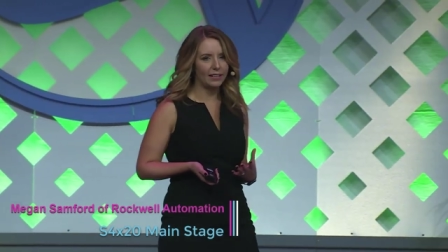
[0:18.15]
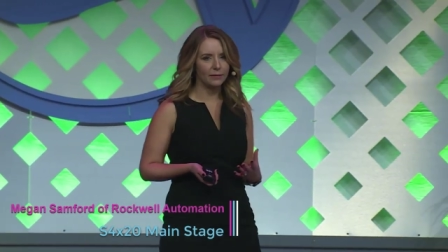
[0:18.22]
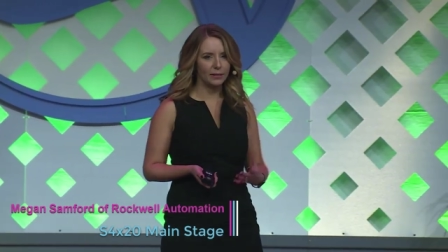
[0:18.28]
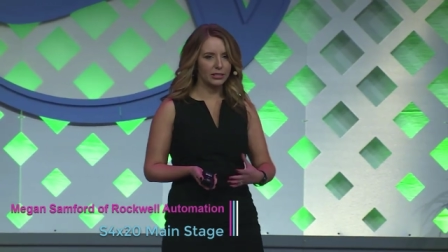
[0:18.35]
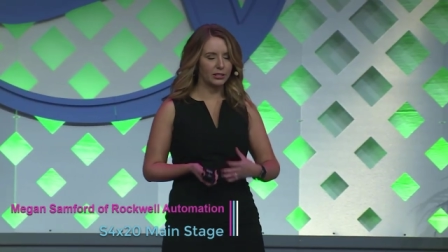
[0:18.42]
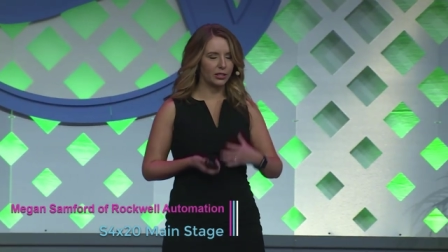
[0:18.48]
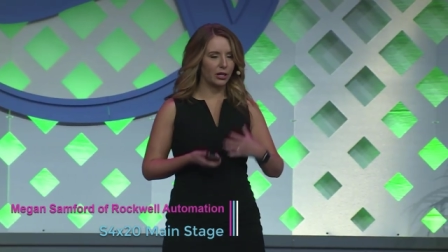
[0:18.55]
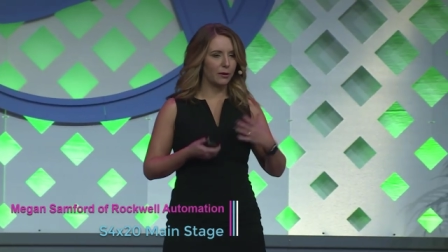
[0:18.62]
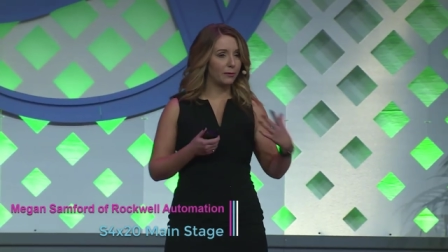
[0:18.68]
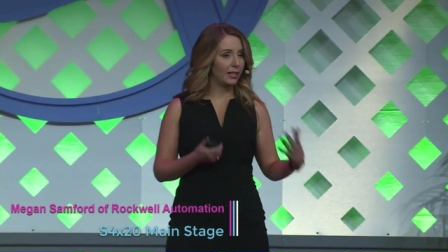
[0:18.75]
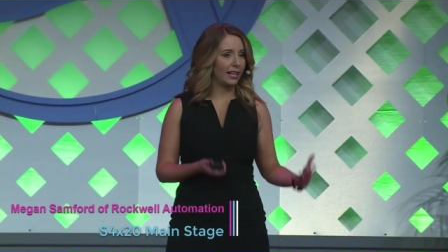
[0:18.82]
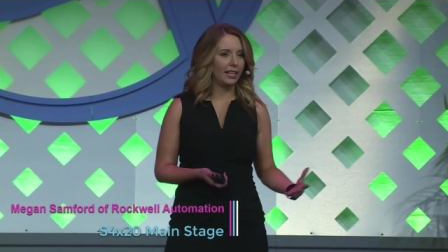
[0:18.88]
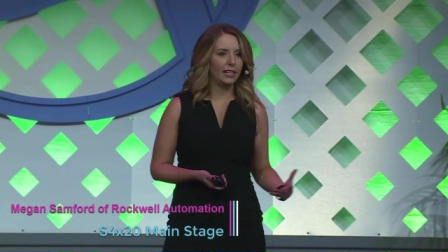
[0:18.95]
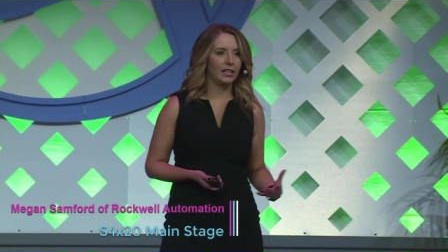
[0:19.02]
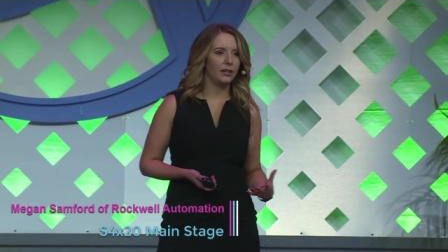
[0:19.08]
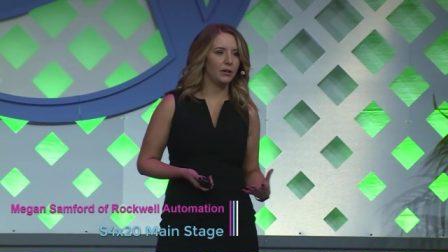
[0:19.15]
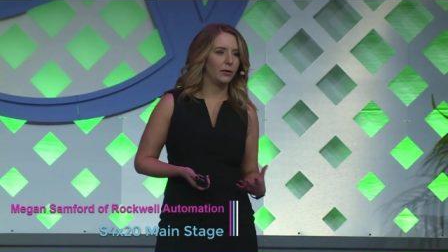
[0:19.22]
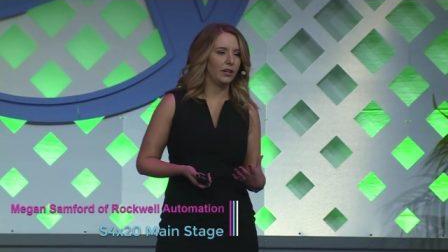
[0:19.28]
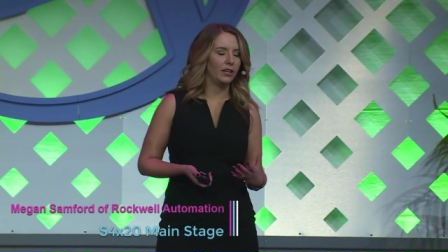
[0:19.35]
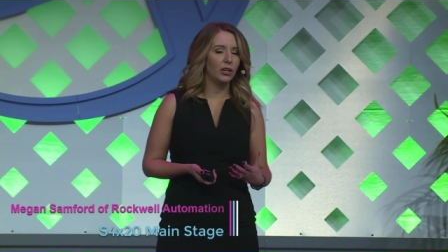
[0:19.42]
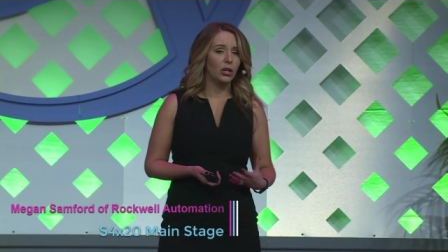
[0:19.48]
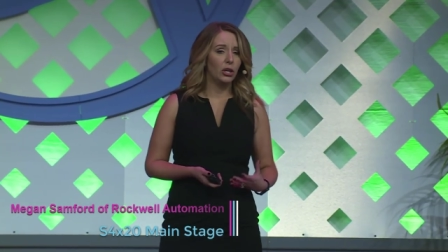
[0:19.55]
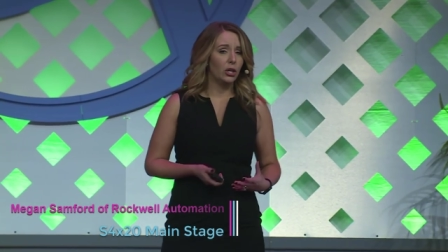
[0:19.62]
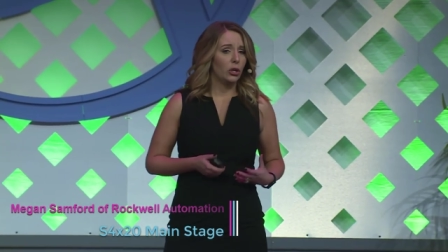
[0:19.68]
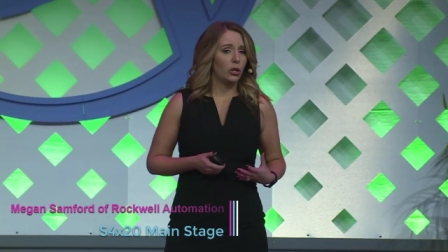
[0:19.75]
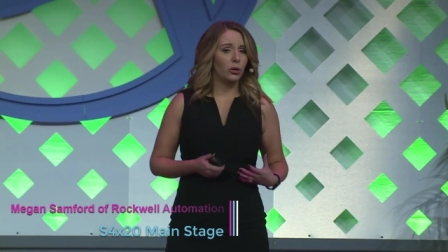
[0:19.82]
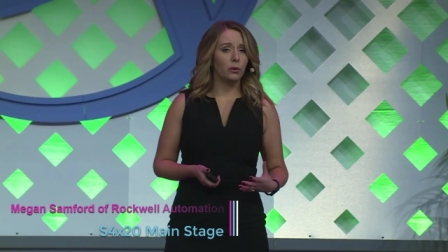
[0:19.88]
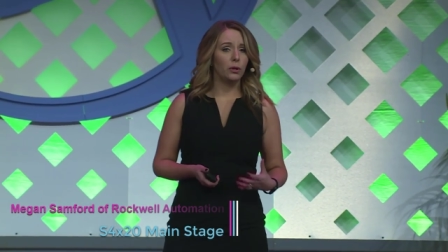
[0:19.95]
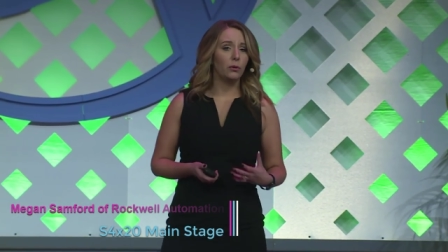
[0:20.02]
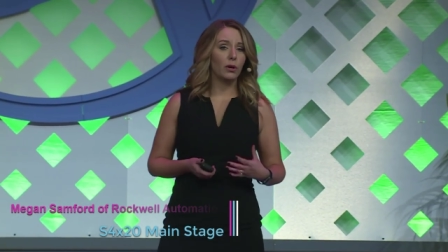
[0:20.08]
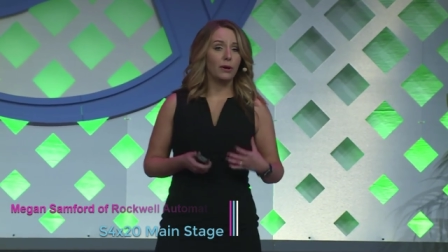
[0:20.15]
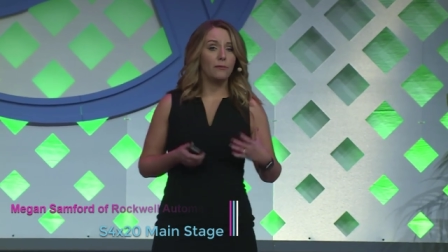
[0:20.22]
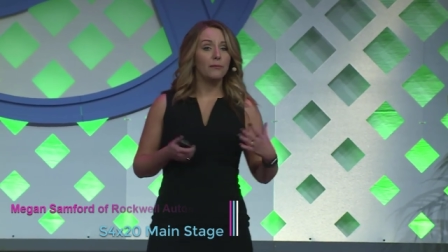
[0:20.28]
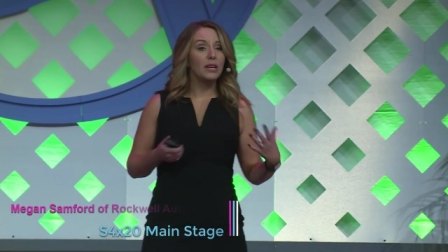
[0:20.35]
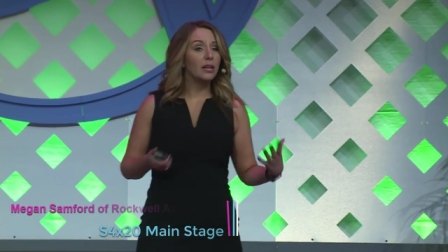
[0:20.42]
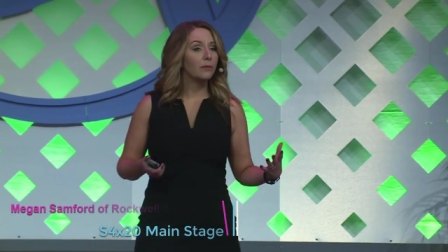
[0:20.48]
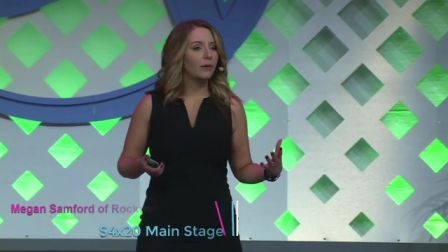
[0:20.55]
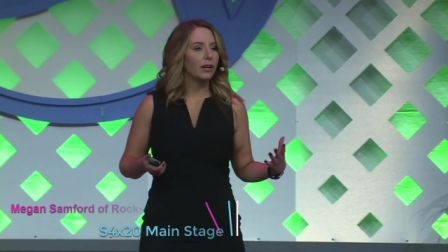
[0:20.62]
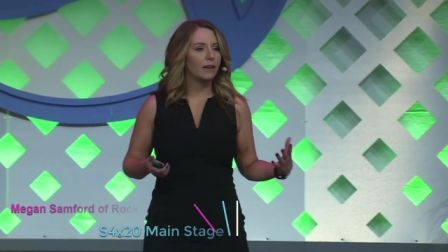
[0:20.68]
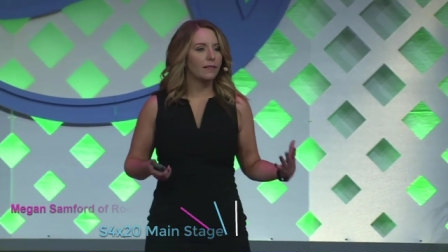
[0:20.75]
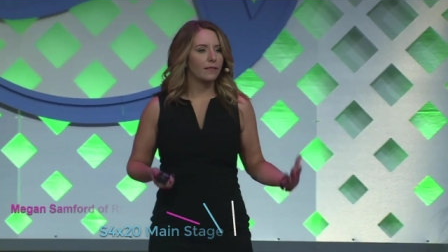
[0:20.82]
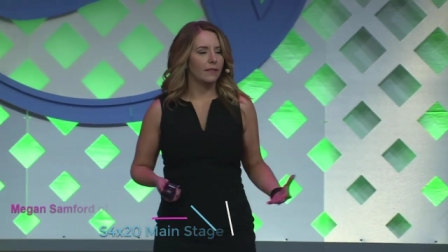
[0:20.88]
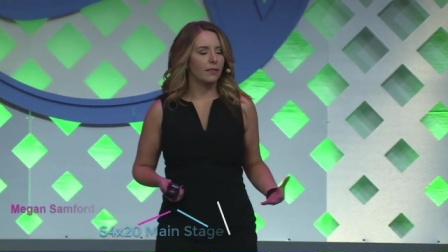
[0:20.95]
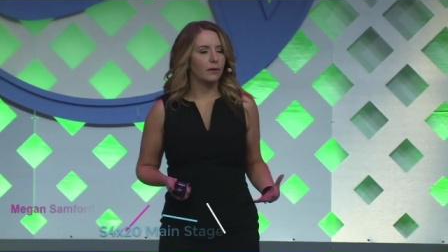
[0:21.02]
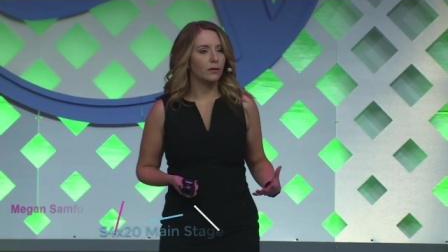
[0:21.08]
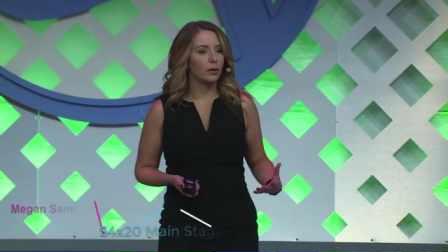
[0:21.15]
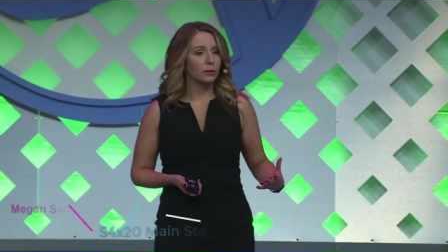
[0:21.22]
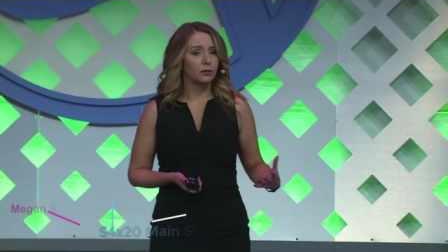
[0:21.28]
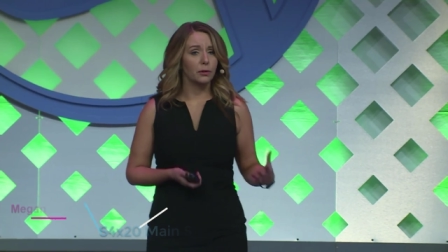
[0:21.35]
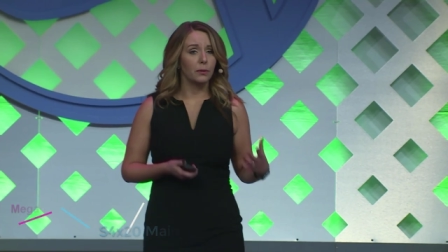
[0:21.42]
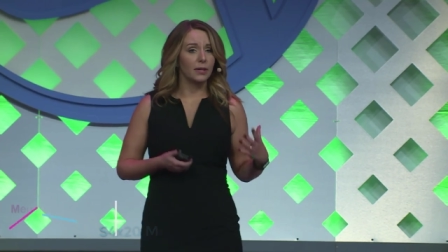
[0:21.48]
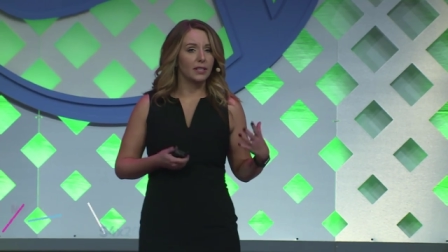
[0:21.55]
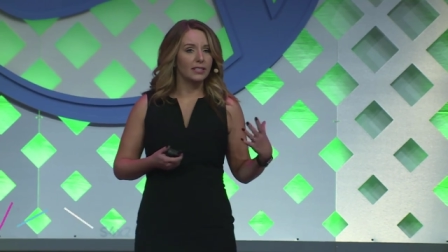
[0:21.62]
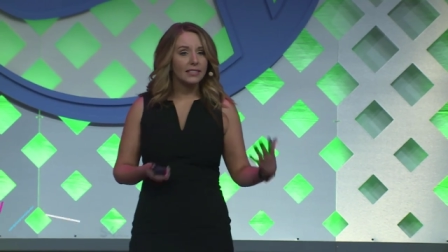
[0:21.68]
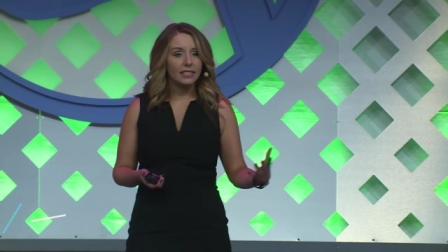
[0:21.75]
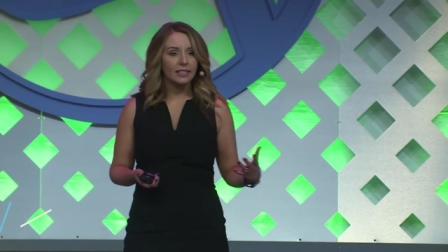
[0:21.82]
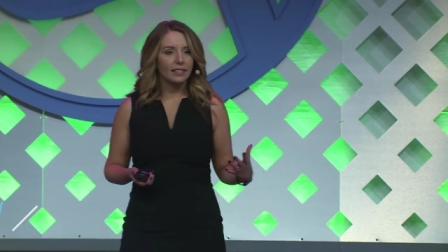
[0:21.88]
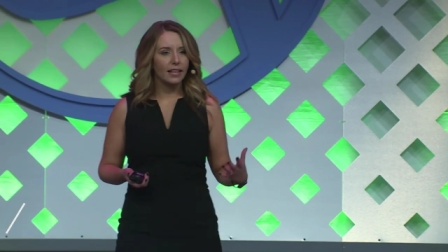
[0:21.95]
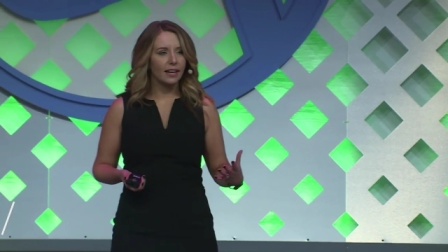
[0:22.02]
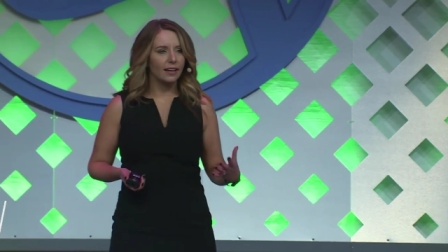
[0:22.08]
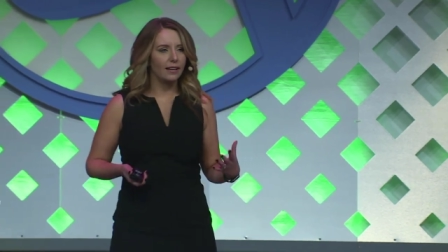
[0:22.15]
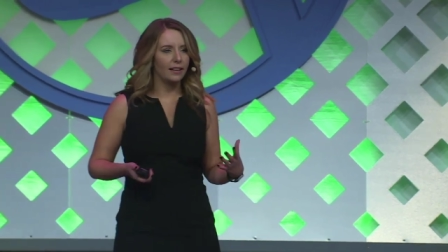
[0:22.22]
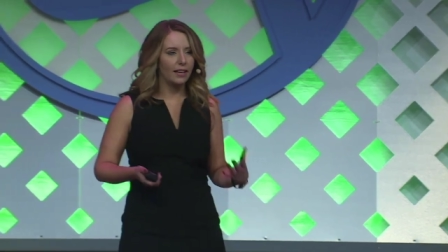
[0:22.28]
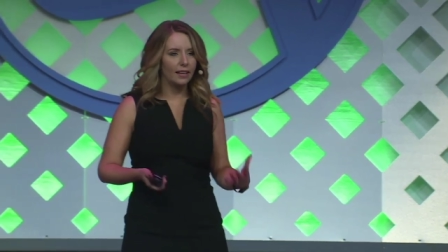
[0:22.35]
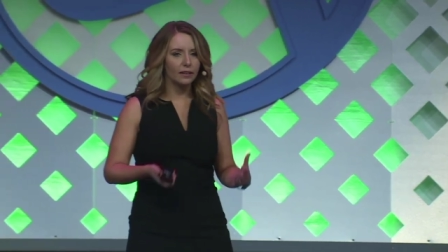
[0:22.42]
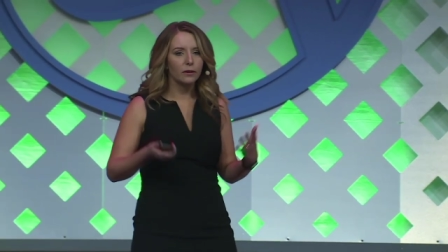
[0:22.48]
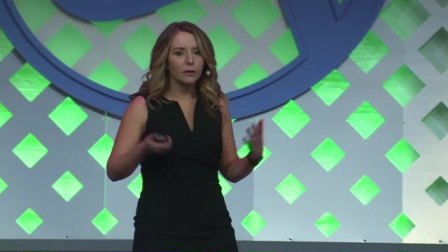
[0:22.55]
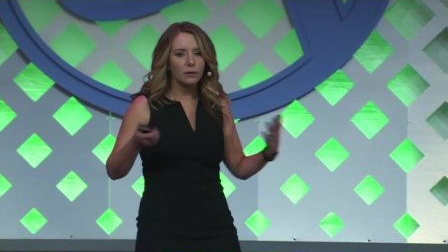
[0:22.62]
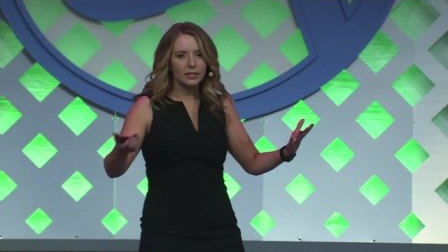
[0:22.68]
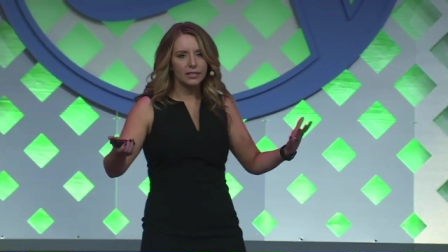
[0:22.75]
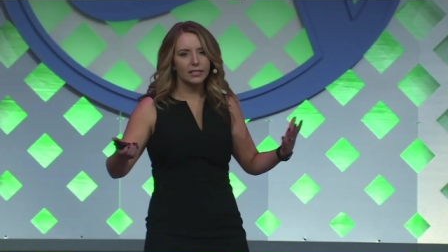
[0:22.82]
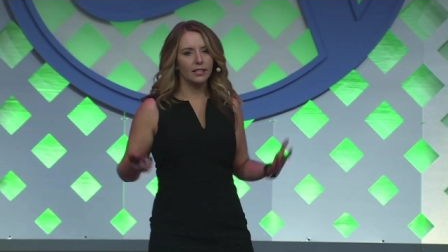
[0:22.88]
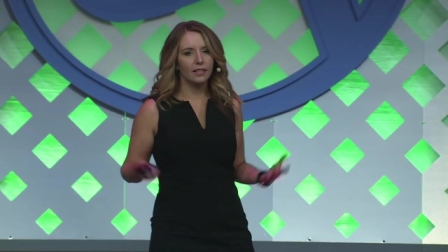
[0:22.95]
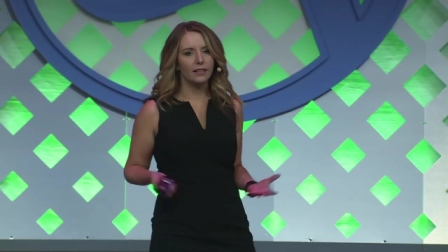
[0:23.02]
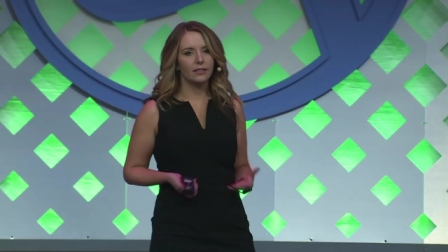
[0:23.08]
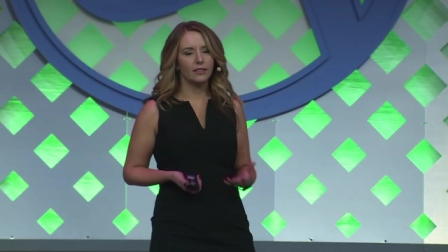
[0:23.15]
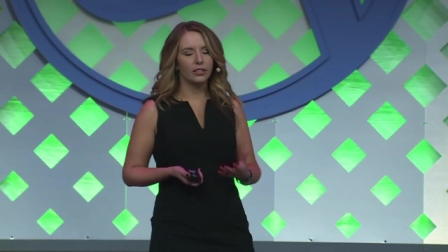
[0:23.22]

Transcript: And we start planning on who we want to meet with and the folks we want to see again, and of course, the,